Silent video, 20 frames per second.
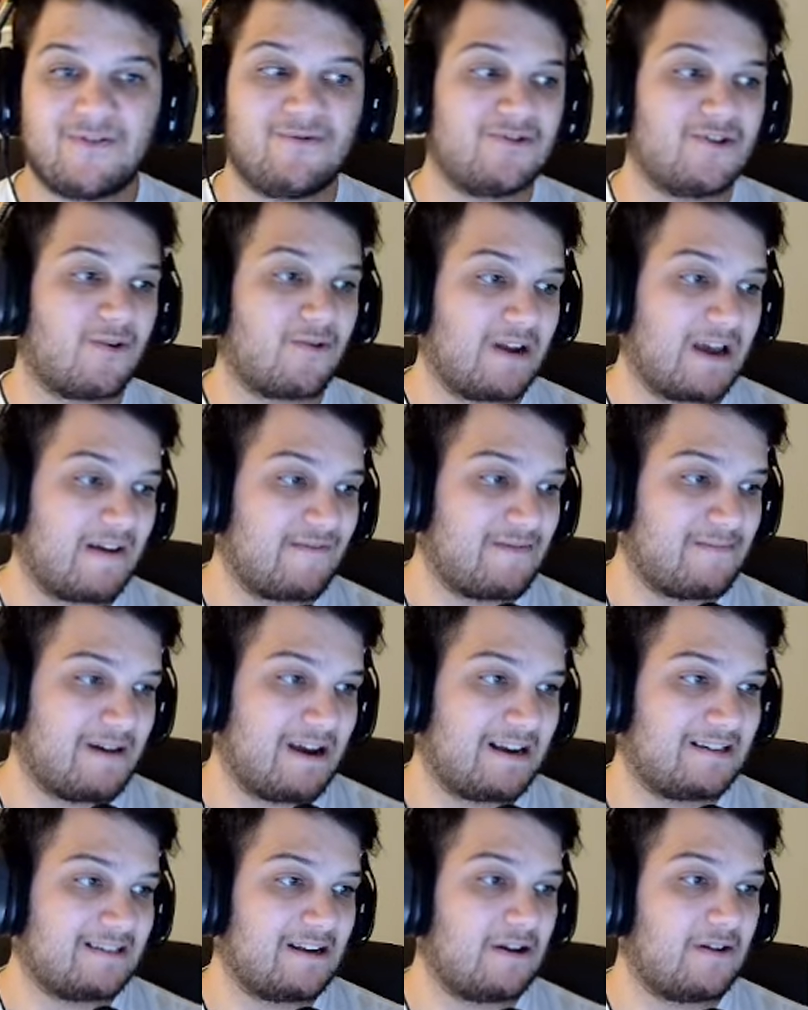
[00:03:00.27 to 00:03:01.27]
if you don't have it
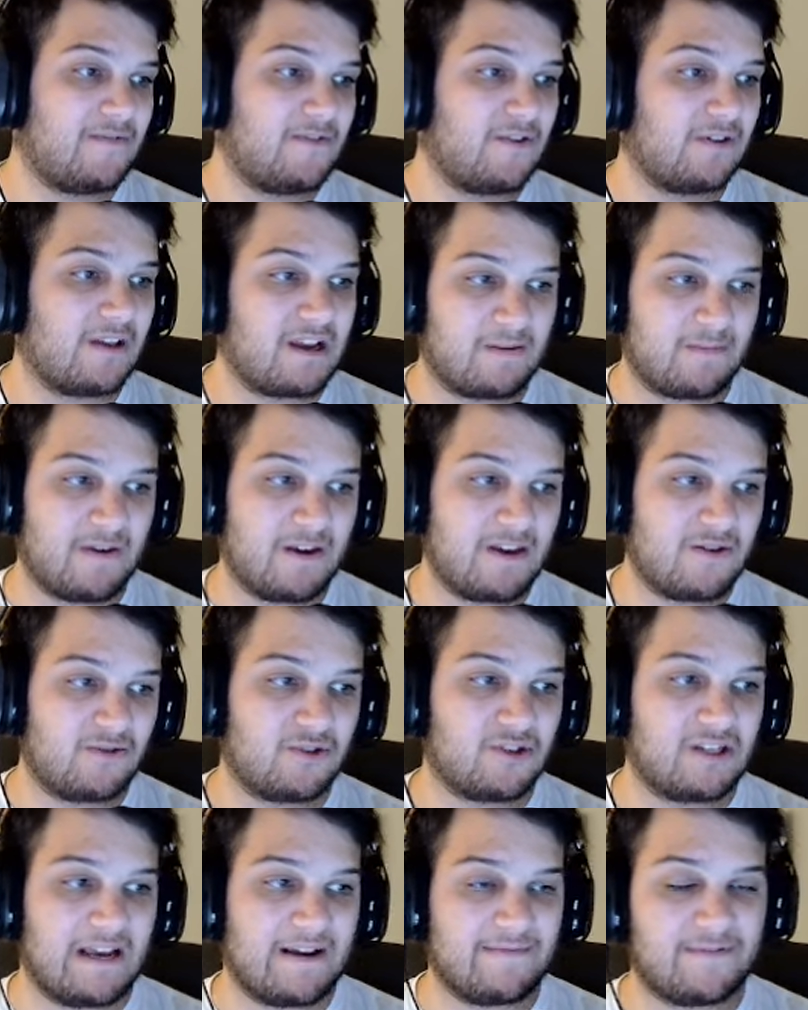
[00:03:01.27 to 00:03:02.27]
maxed out, if you're like me,
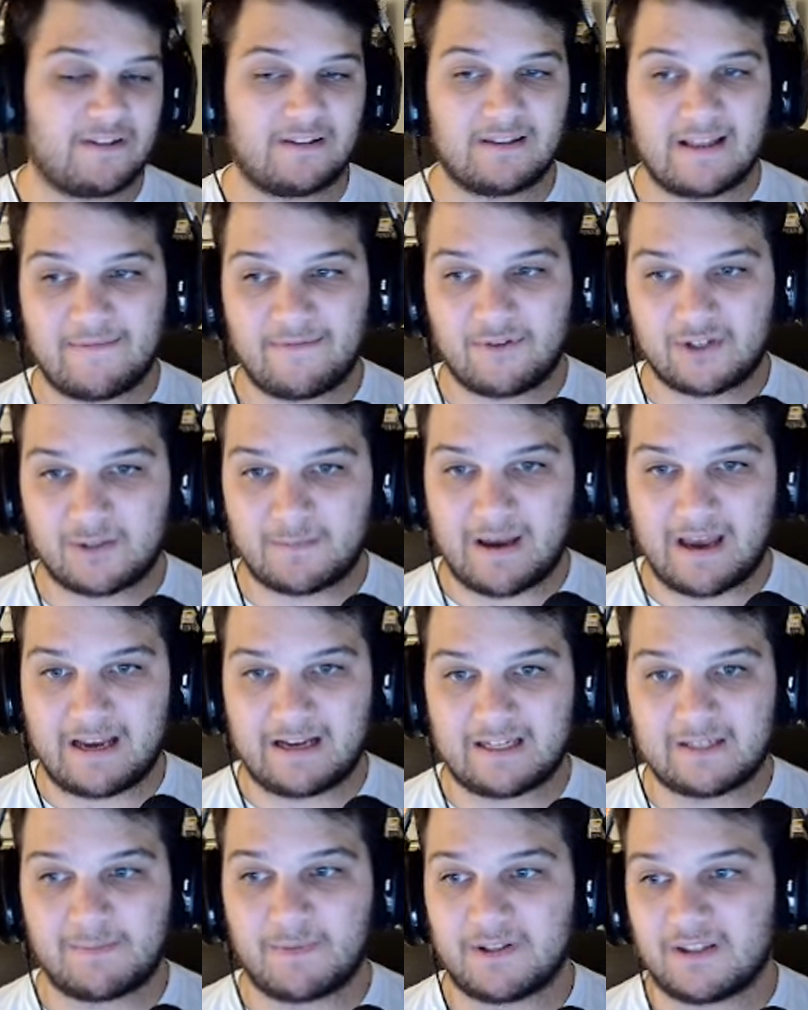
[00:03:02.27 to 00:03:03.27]
you just have the levels
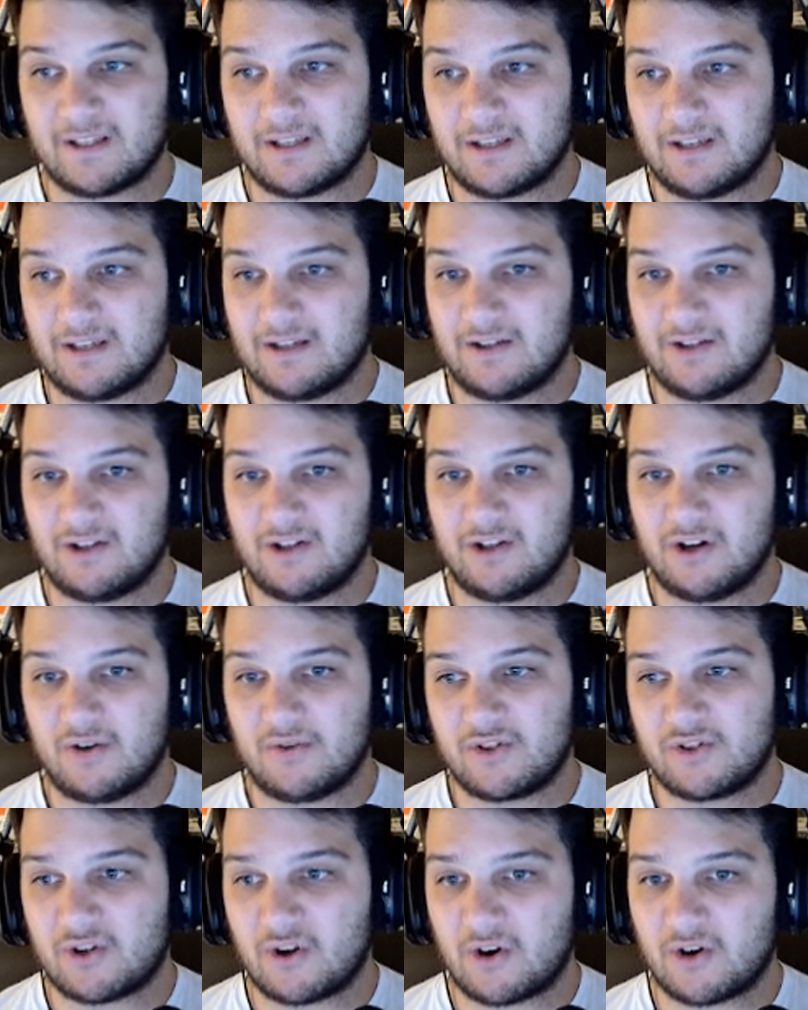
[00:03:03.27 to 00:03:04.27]
maxed, but the
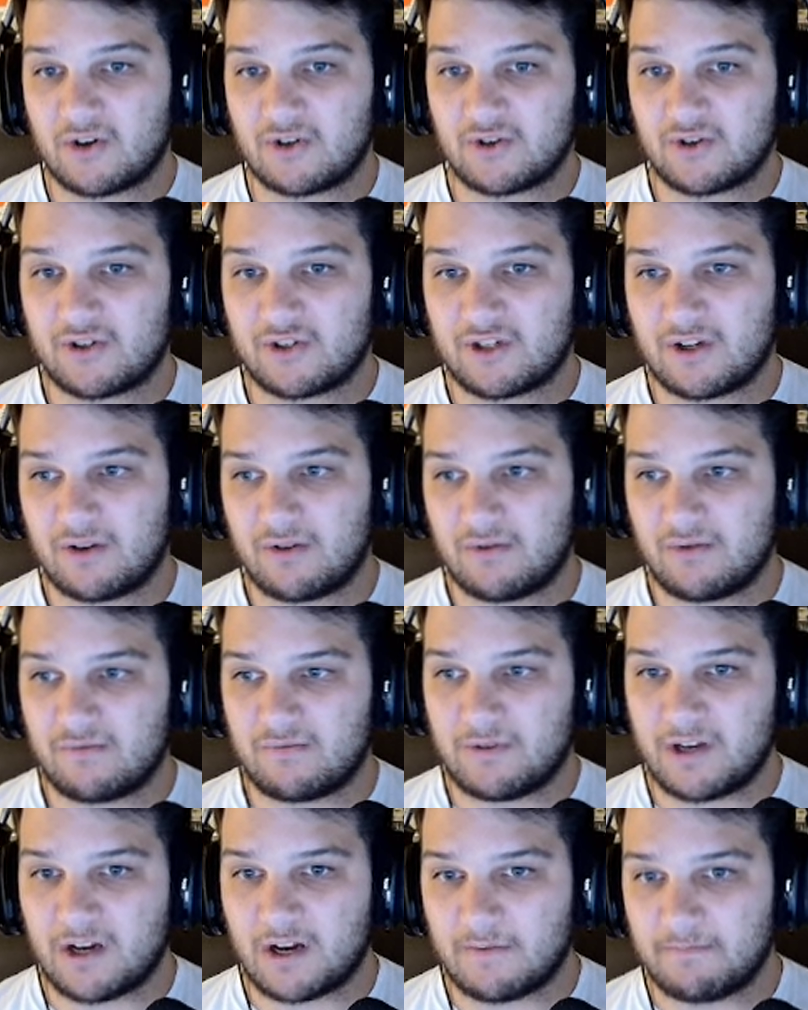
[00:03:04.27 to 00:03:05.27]
stars are still